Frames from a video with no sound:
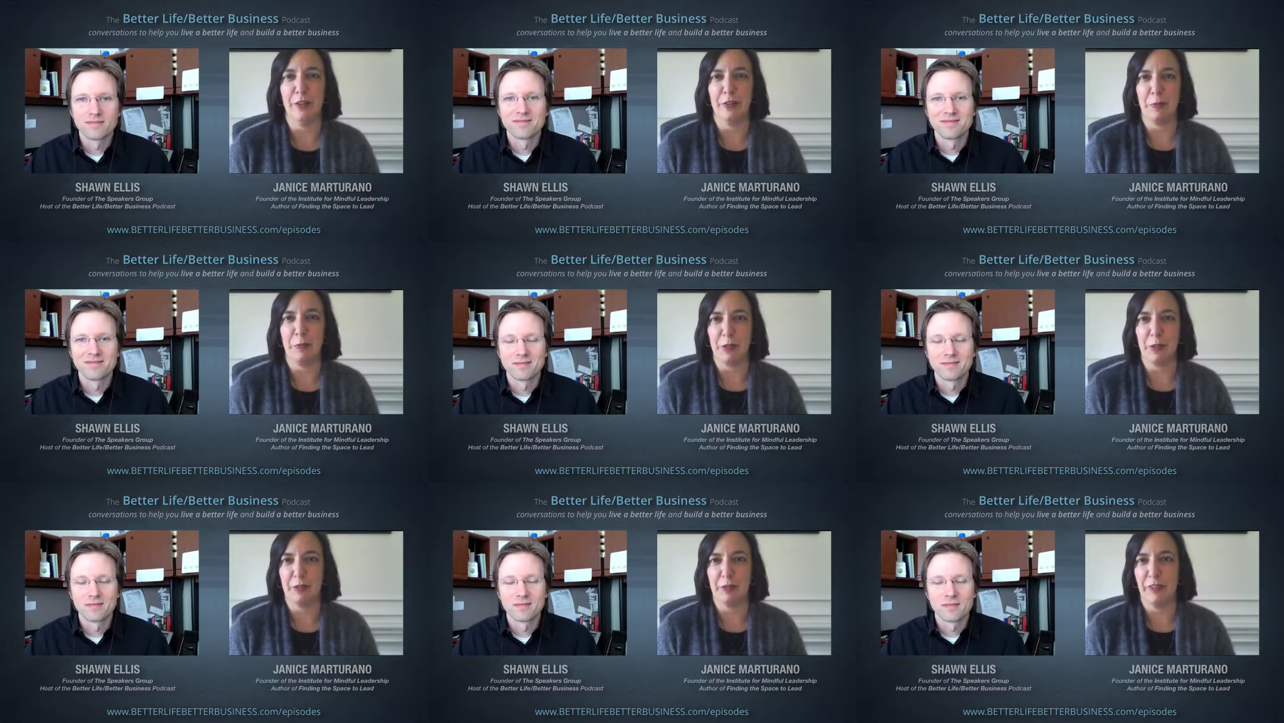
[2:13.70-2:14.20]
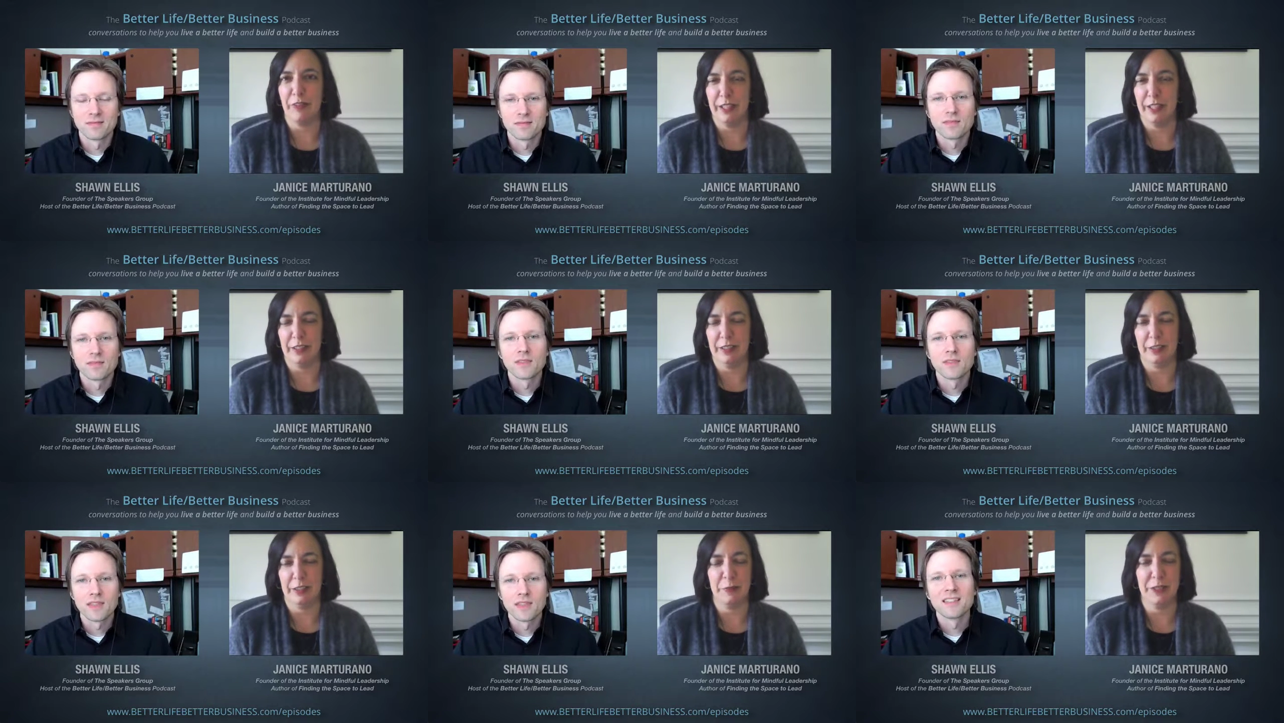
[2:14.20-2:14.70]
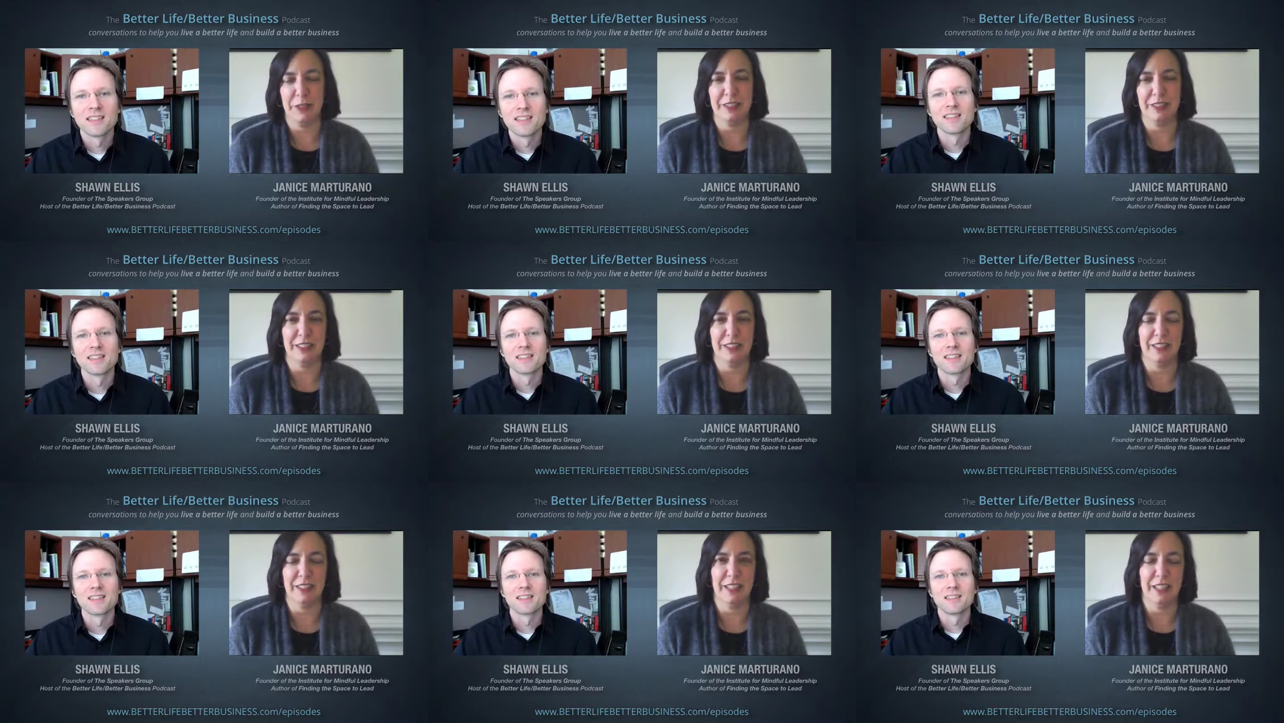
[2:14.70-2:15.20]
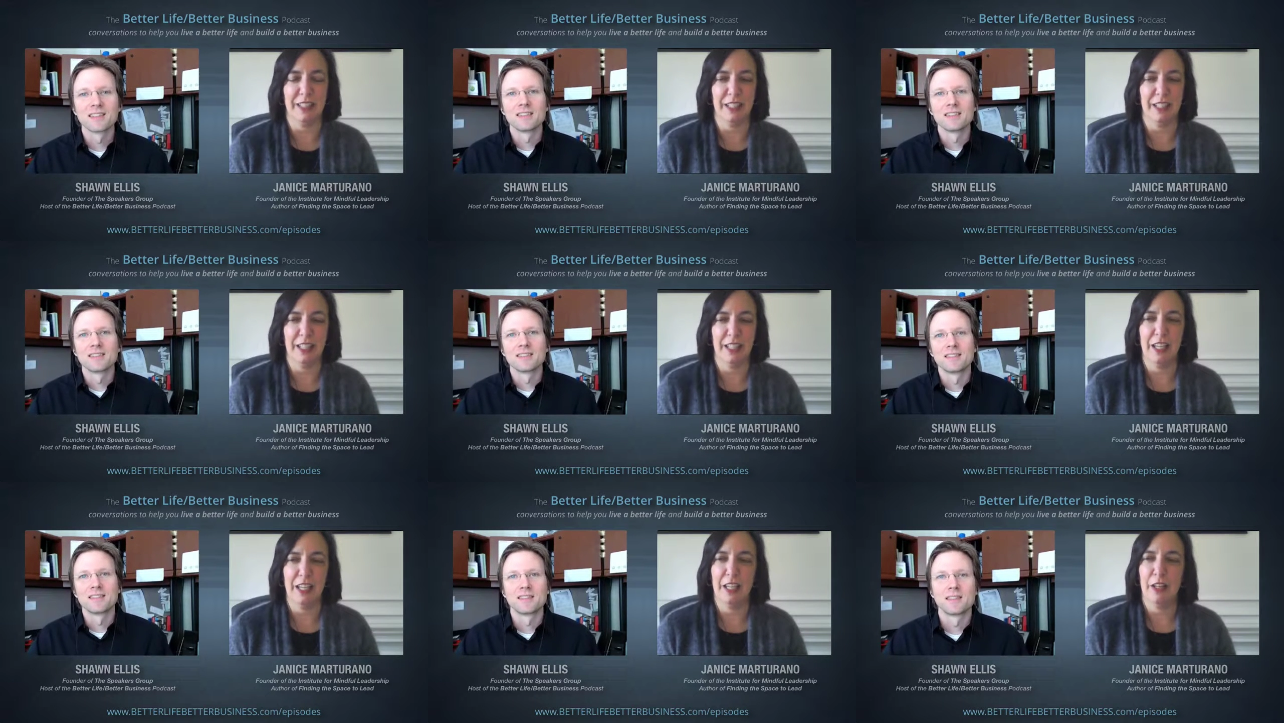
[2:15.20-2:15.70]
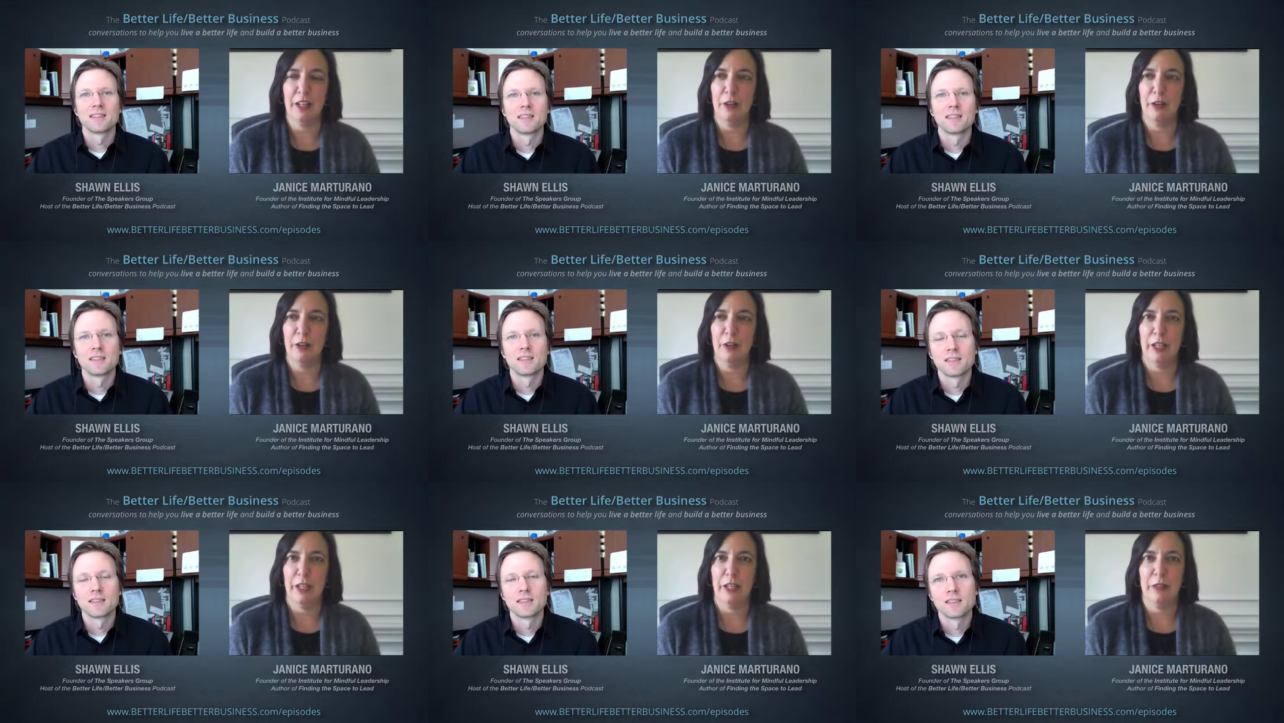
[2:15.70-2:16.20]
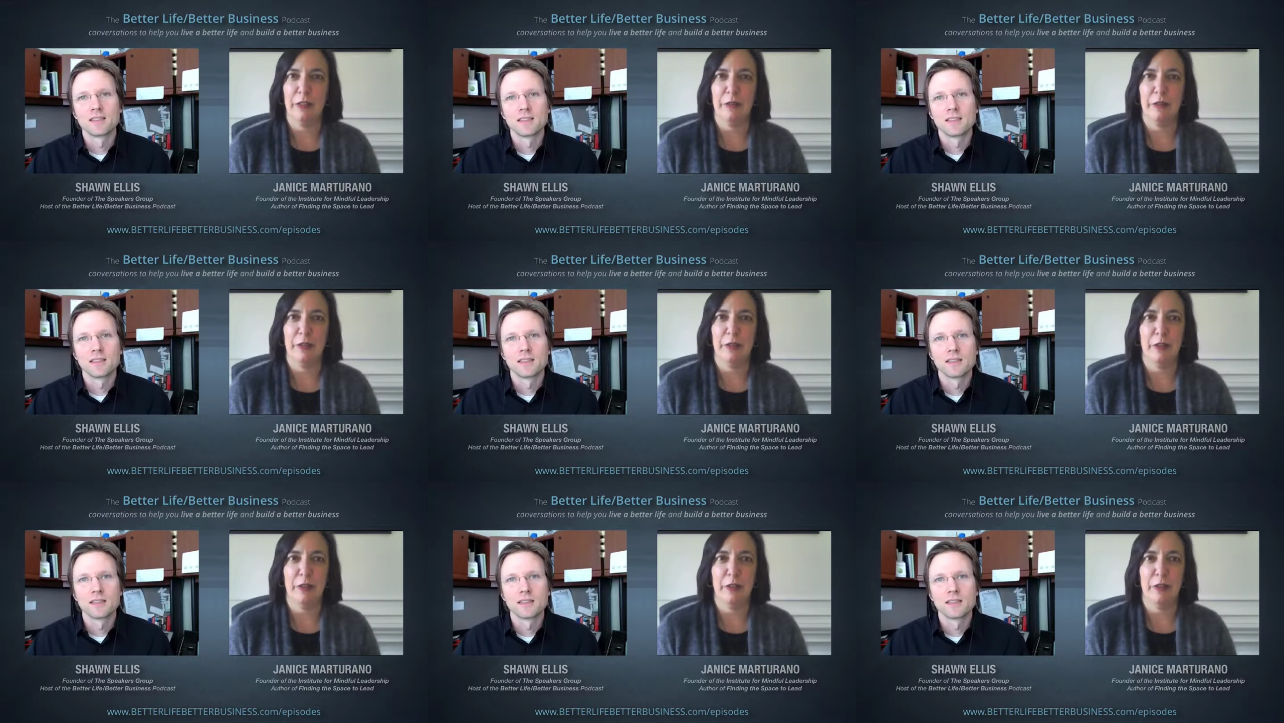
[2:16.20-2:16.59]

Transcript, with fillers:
Speaker 1: this book Finding the Space to Lead. In